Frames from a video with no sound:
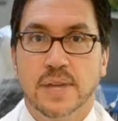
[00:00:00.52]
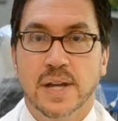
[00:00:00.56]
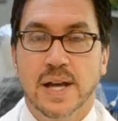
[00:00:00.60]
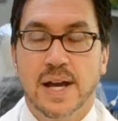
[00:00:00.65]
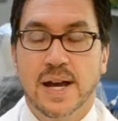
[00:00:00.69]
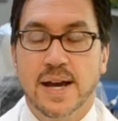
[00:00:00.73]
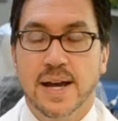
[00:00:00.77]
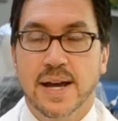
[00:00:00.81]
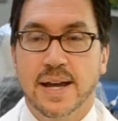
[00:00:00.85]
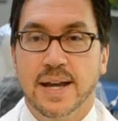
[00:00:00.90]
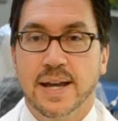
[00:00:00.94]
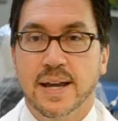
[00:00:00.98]

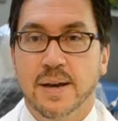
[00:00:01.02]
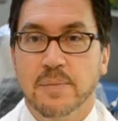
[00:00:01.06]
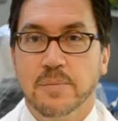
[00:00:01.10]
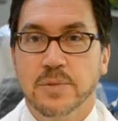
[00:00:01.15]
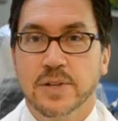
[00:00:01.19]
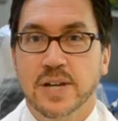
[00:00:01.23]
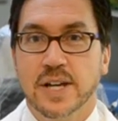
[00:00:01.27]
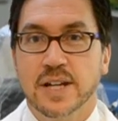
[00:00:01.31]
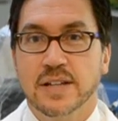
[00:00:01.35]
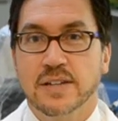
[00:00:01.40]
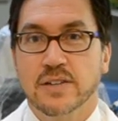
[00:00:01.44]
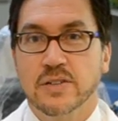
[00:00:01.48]
Hi, I'm
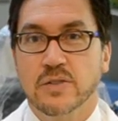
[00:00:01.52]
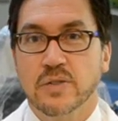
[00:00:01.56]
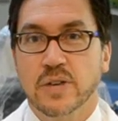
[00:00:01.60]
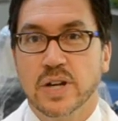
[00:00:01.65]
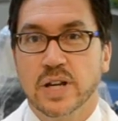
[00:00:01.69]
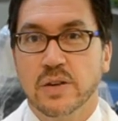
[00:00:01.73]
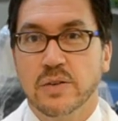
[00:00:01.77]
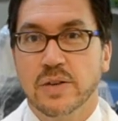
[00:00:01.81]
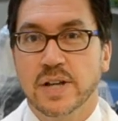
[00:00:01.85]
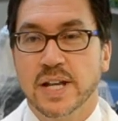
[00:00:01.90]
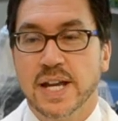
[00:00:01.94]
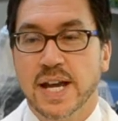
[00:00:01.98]
Dr.
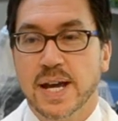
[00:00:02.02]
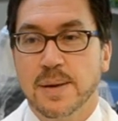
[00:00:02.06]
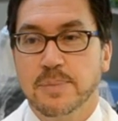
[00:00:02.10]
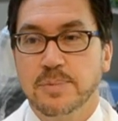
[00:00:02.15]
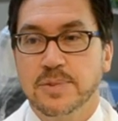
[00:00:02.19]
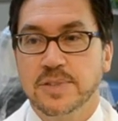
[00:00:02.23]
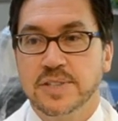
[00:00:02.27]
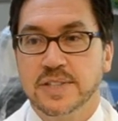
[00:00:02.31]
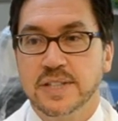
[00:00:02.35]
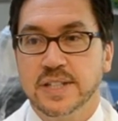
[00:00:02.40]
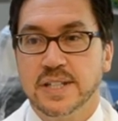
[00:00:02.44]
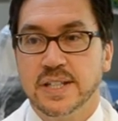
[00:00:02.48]
Gregory
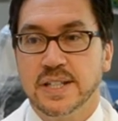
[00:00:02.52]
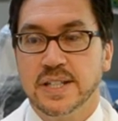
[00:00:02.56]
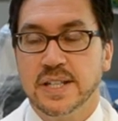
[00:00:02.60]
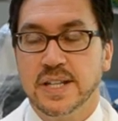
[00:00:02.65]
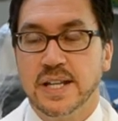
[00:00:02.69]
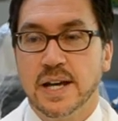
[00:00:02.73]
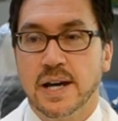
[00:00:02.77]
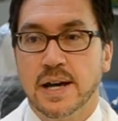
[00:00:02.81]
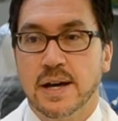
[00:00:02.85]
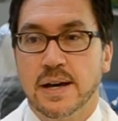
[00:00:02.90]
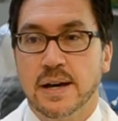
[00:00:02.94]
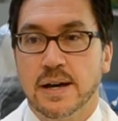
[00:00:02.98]
Apsey
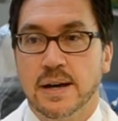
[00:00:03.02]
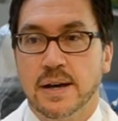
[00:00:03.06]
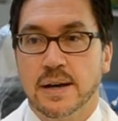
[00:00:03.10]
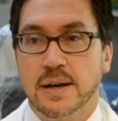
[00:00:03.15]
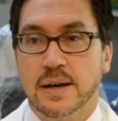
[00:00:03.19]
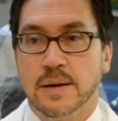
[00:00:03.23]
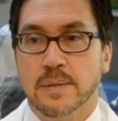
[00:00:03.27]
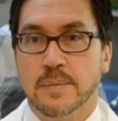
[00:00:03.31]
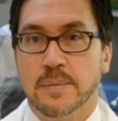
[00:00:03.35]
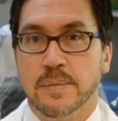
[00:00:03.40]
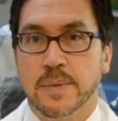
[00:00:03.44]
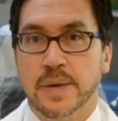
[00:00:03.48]

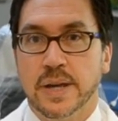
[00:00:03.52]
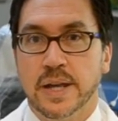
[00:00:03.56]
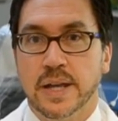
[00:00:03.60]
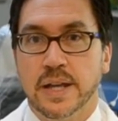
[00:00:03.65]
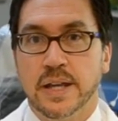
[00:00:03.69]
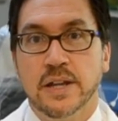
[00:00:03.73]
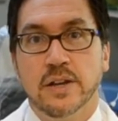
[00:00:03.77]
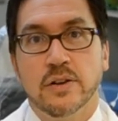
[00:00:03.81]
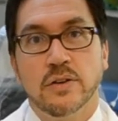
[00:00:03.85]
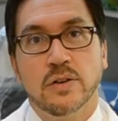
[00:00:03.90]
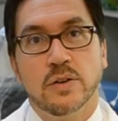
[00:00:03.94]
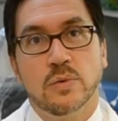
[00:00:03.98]

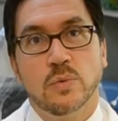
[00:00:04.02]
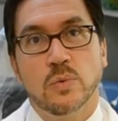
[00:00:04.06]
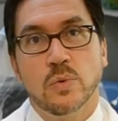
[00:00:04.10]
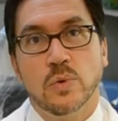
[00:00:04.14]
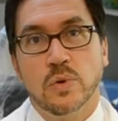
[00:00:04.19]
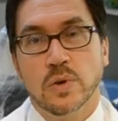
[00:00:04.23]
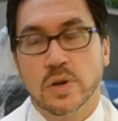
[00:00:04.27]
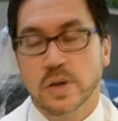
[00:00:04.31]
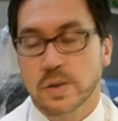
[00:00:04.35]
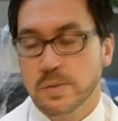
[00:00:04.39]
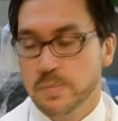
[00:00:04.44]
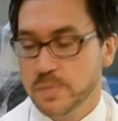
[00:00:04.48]
here in
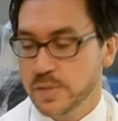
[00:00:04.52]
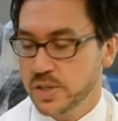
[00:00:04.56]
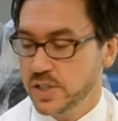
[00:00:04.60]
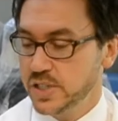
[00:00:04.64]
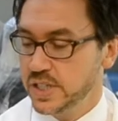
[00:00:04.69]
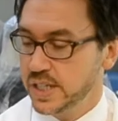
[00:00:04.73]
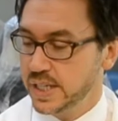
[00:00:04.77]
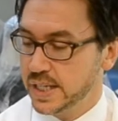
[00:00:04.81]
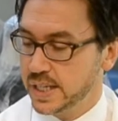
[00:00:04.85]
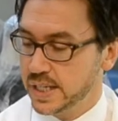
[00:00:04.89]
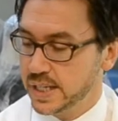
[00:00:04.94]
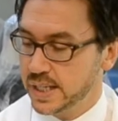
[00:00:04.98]
Warren,
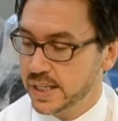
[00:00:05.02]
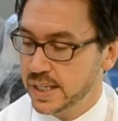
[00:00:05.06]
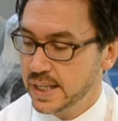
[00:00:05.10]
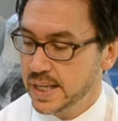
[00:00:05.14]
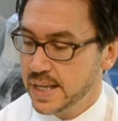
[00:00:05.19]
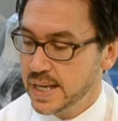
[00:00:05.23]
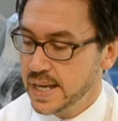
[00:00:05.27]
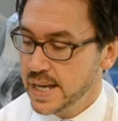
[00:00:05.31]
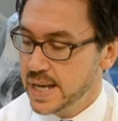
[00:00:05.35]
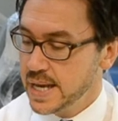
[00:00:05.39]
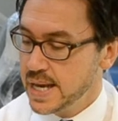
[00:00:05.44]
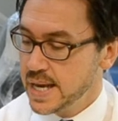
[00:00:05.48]
Michigan,
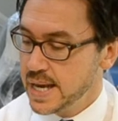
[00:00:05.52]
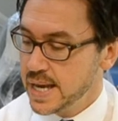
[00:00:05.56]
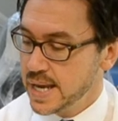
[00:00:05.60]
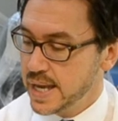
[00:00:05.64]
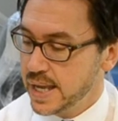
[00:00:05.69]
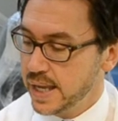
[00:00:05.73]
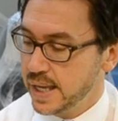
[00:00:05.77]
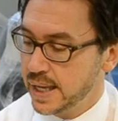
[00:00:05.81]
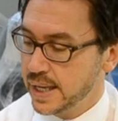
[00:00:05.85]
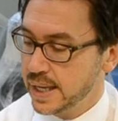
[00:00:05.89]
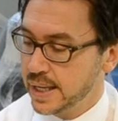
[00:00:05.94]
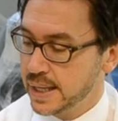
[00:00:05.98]

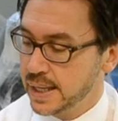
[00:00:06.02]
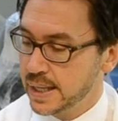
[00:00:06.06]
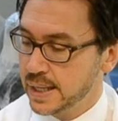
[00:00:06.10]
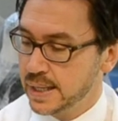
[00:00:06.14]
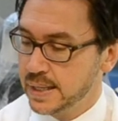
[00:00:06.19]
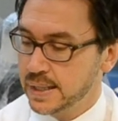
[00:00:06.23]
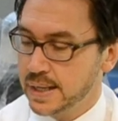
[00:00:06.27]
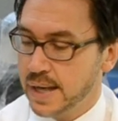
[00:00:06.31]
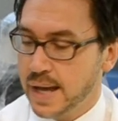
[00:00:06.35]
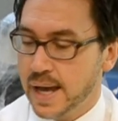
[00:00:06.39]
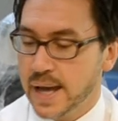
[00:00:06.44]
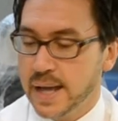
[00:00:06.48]

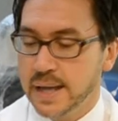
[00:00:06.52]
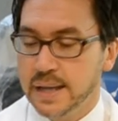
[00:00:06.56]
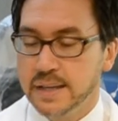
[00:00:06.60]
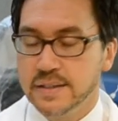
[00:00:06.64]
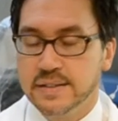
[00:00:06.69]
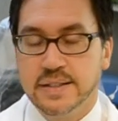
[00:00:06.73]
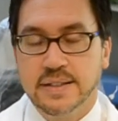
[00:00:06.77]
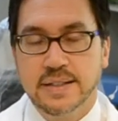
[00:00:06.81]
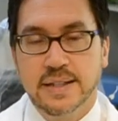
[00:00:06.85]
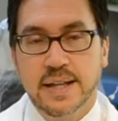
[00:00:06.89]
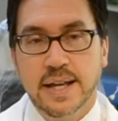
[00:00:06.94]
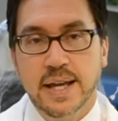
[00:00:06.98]
and
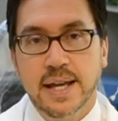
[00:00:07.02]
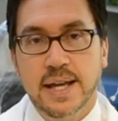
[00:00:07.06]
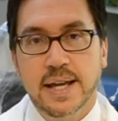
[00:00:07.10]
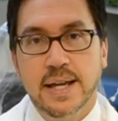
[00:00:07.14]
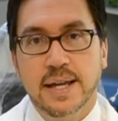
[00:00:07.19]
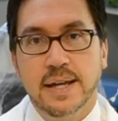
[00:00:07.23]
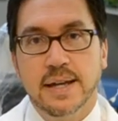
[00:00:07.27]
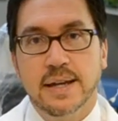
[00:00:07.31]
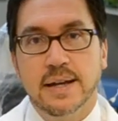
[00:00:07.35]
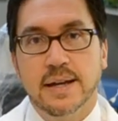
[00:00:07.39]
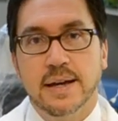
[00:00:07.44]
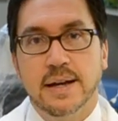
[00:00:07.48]
today
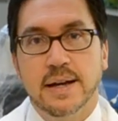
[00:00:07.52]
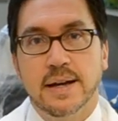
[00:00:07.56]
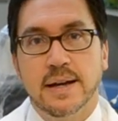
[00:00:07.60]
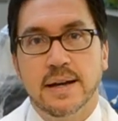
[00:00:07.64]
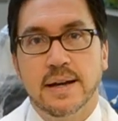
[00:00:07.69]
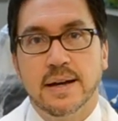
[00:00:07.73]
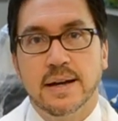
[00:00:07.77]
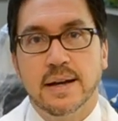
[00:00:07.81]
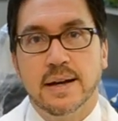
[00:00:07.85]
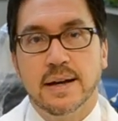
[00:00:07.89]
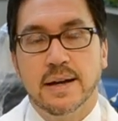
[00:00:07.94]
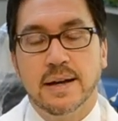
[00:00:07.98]

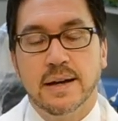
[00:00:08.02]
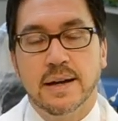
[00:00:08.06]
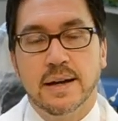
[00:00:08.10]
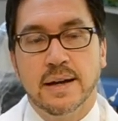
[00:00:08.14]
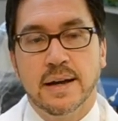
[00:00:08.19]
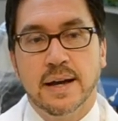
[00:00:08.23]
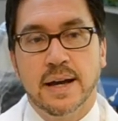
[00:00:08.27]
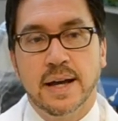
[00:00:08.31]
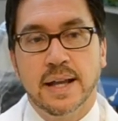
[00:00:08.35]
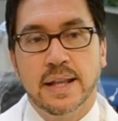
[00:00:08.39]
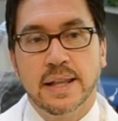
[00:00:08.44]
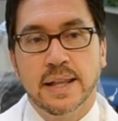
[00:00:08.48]

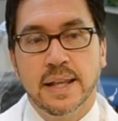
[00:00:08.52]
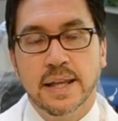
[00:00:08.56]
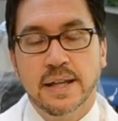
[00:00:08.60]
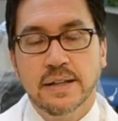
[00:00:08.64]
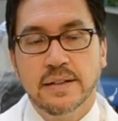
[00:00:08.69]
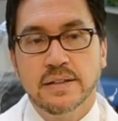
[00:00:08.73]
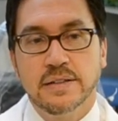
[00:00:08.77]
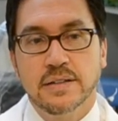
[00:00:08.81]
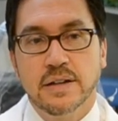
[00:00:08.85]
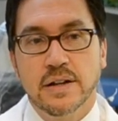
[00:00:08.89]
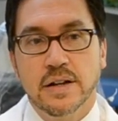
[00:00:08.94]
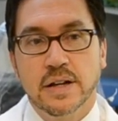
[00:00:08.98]
I'd
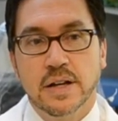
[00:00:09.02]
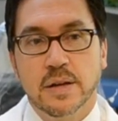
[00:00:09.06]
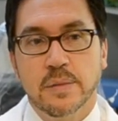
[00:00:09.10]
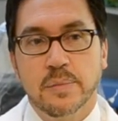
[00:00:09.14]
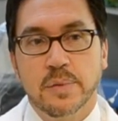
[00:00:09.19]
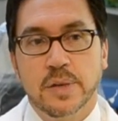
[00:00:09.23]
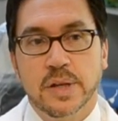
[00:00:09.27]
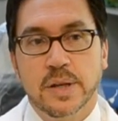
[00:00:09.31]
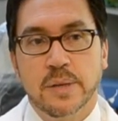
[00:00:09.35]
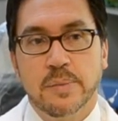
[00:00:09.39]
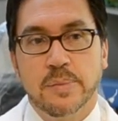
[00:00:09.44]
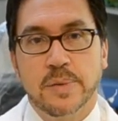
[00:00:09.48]
like to talk a
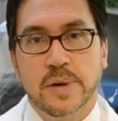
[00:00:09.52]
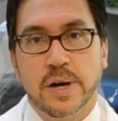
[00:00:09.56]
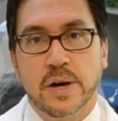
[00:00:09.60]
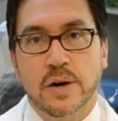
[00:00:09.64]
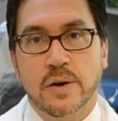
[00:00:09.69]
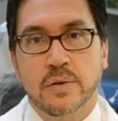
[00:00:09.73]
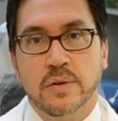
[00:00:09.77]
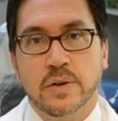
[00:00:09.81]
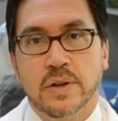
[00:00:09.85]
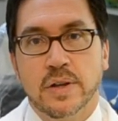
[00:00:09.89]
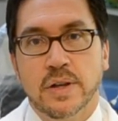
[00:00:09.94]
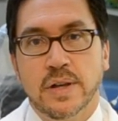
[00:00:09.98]
bit
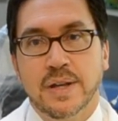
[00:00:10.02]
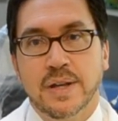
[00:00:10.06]
about